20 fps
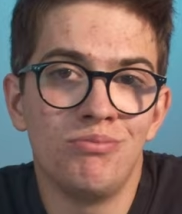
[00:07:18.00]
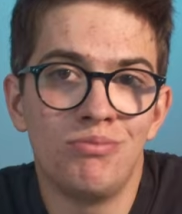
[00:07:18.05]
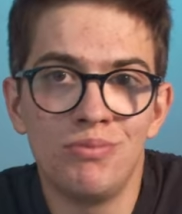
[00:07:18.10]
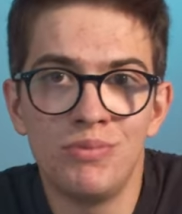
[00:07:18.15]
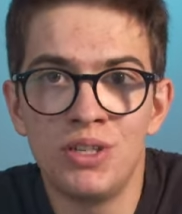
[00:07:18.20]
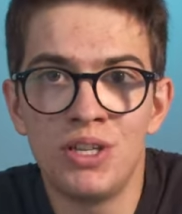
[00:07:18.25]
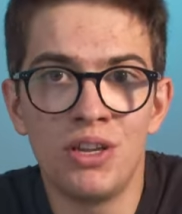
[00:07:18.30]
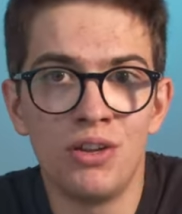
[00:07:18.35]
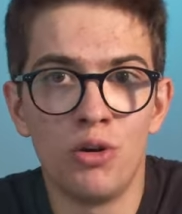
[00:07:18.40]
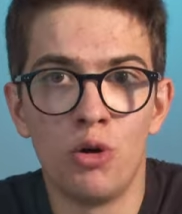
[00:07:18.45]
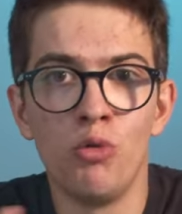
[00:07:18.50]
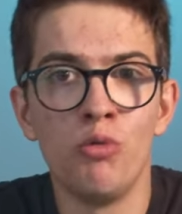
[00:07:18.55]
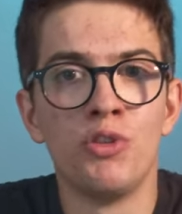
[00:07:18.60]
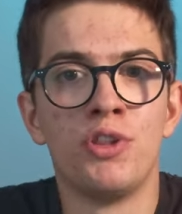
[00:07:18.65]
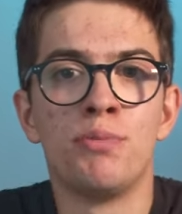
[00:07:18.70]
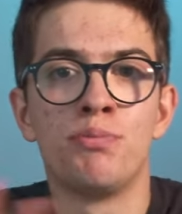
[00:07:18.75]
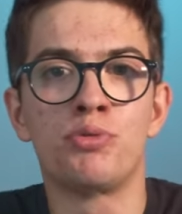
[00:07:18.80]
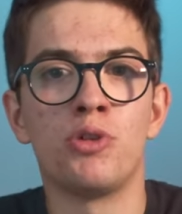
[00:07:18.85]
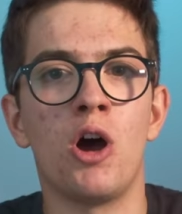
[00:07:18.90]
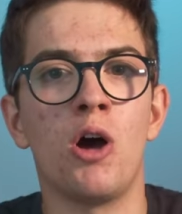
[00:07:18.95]
the, all
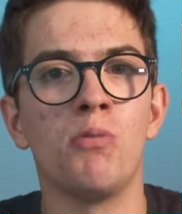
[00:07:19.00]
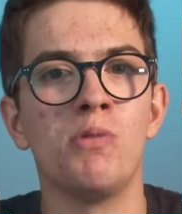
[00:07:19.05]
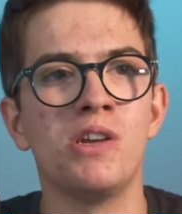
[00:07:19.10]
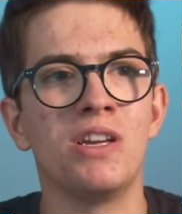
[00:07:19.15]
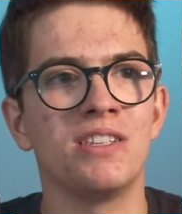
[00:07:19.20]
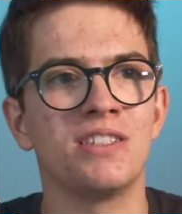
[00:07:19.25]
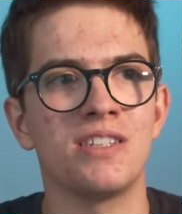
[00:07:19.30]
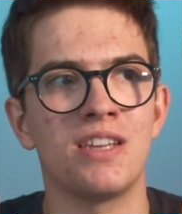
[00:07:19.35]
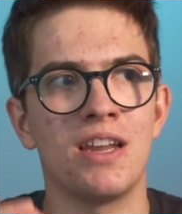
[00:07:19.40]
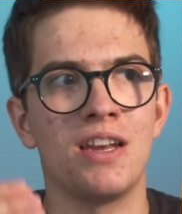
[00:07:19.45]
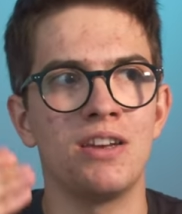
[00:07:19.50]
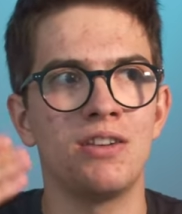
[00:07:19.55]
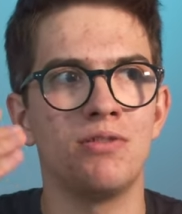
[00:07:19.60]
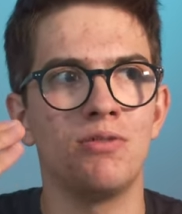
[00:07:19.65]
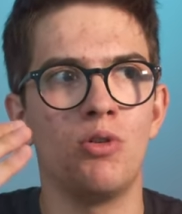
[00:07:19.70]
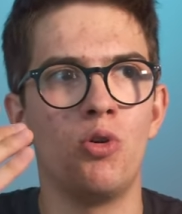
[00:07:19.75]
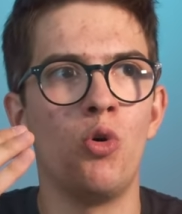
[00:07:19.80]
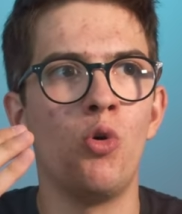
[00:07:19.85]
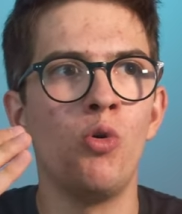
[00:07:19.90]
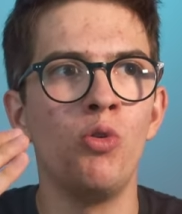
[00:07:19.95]
the problems
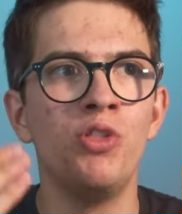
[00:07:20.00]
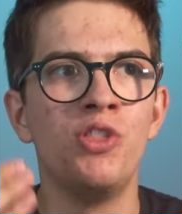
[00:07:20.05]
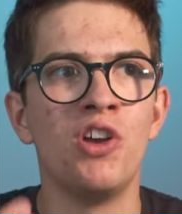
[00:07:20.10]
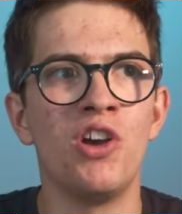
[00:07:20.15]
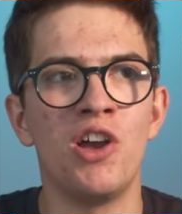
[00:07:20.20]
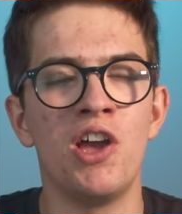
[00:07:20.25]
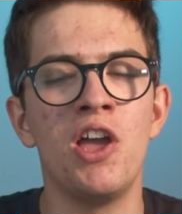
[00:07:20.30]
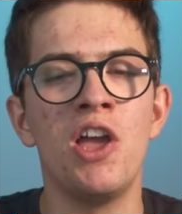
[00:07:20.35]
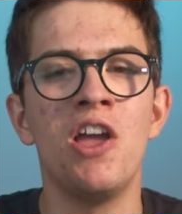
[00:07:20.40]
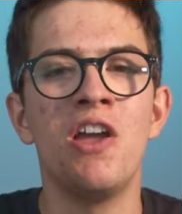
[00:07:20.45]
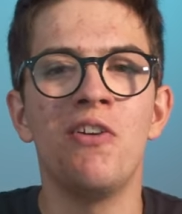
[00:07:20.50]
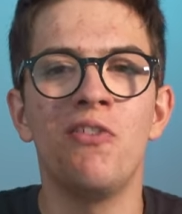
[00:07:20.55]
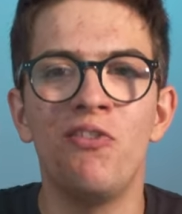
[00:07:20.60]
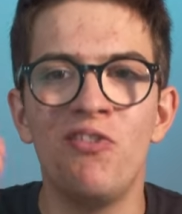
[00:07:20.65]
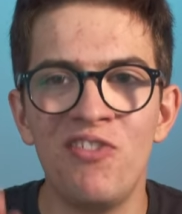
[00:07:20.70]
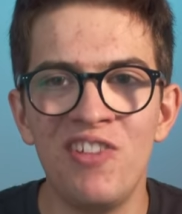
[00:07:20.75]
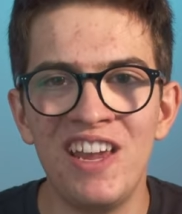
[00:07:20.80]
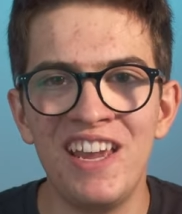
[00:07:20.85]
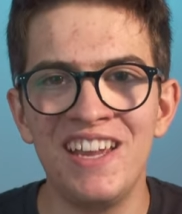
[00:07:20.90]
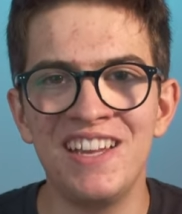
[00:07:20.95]
and all the
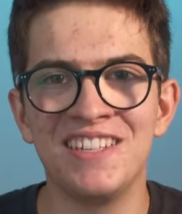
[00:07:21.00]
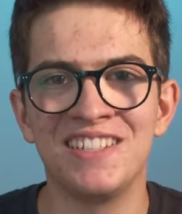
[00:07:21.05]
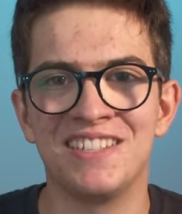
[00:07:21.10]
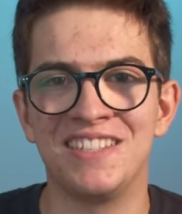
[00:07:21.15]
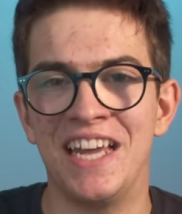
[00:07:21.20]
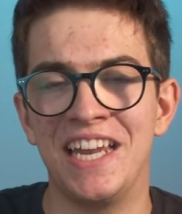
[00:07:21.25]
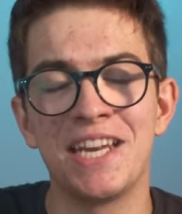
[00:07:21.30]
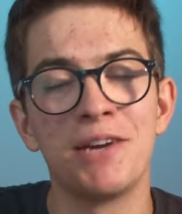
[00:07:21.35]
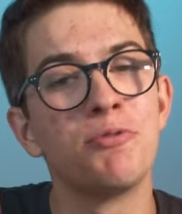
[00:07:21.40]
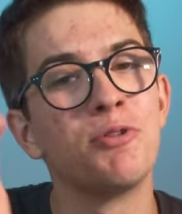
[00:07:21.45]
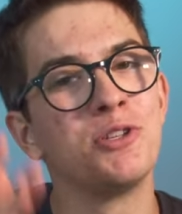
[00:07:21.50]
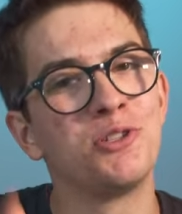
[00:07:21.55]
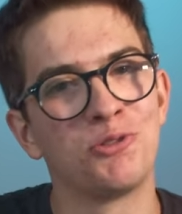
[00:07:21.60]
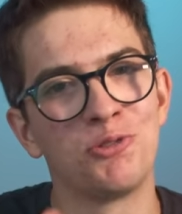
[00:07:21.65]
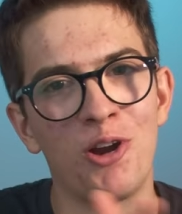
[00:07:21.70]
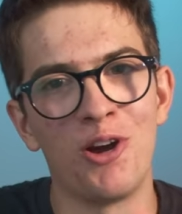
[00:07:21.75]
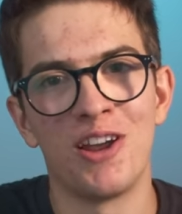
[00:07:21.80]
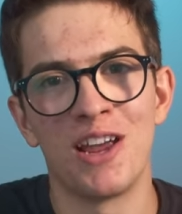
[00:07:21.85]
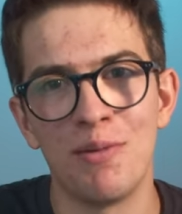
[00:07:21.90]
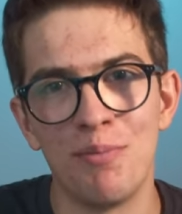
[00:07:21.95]
things that I was
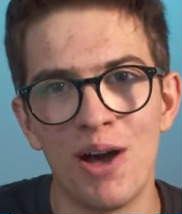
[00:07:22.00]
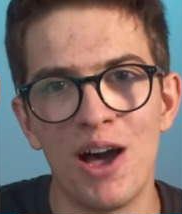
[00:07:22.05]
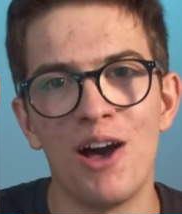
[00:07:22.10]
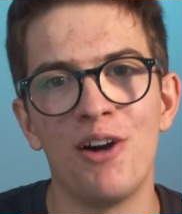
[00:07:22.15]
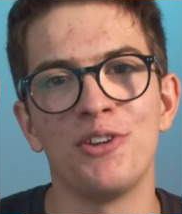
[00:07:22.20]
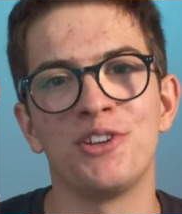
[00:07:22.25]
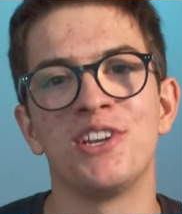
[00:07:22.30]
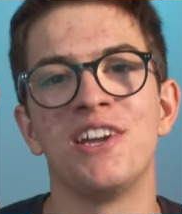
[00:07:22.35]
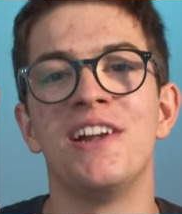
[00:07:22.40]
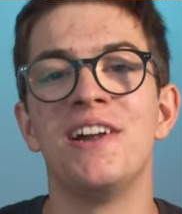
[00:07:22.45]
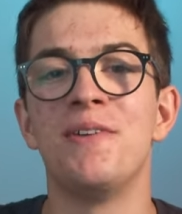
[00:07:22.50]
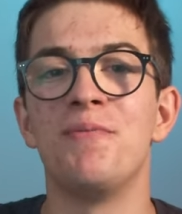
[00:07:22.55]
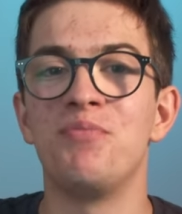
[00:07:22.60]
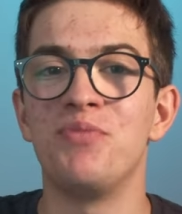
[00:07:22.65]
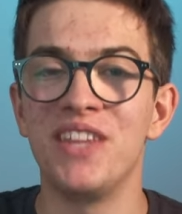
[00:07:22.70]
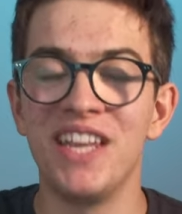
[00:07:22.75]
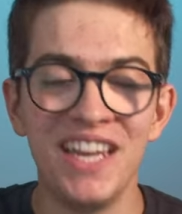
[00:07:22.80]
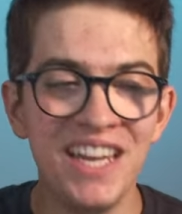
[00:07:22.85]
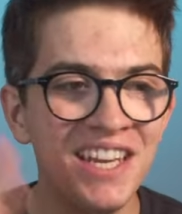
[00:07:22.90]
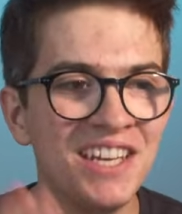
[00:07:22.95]
wrong about
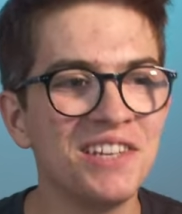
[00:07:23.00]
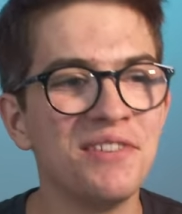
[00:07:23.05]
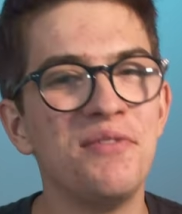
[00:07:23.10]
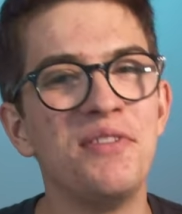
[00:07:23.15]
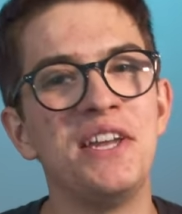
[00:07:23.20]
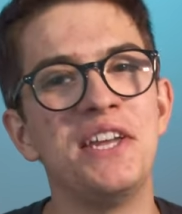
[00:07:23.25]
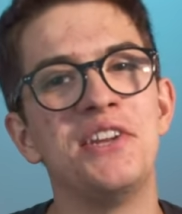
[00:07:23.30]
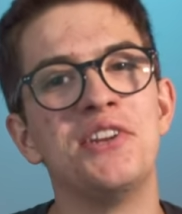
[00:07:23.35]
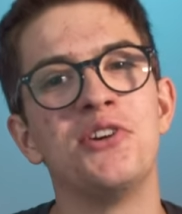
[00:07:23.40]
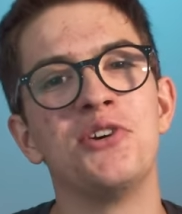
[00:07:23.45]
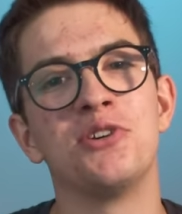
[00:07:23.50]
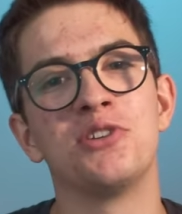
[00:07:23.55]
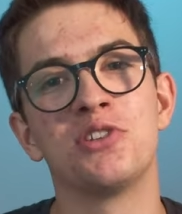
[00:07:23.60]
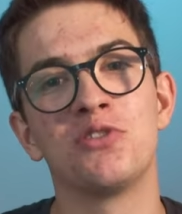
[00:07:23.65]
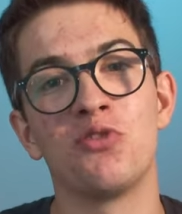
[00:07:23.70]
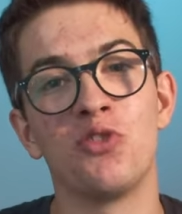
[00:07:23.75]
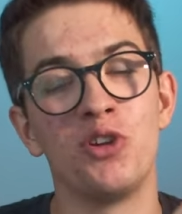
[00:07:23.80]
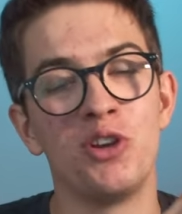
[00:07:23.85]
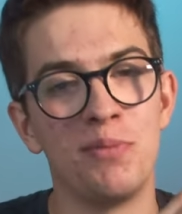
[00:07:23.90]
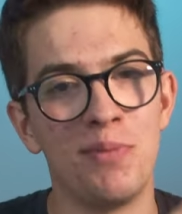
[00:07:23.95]
in the
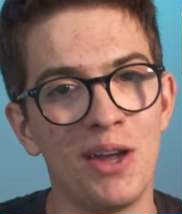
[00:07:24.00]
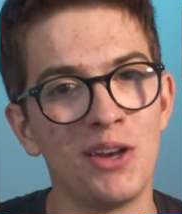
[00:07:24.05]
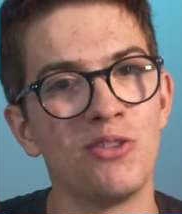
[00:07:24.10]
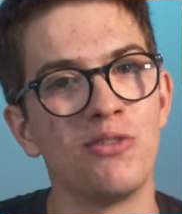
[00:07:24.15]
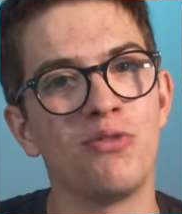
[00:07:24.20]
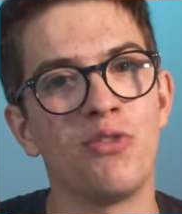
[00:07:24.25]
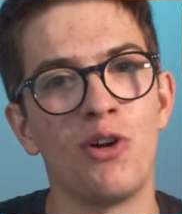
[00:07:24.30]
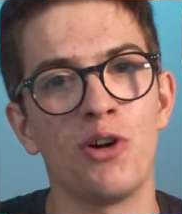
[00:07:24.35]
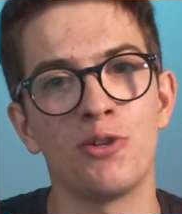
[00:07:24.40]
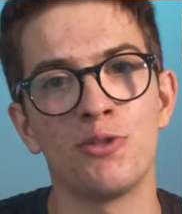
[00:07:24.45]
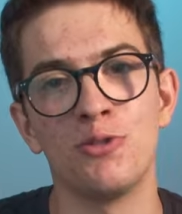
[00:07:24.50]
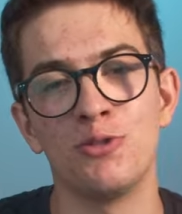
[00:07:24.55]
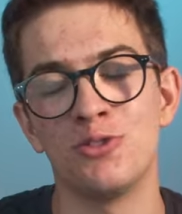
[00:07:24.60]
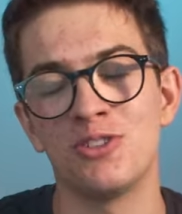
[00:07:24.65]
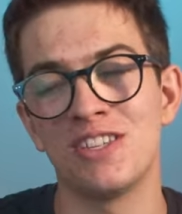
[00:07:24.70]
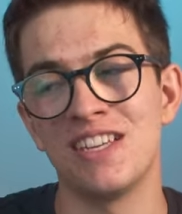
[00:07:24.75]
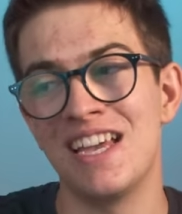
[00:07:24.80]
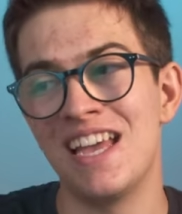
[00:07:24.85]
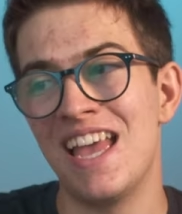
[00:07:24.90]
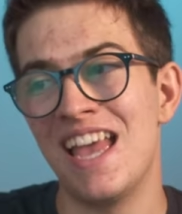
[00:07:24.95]
videos for the manual
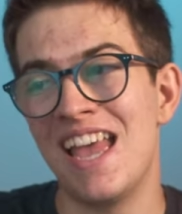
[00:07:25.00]
focus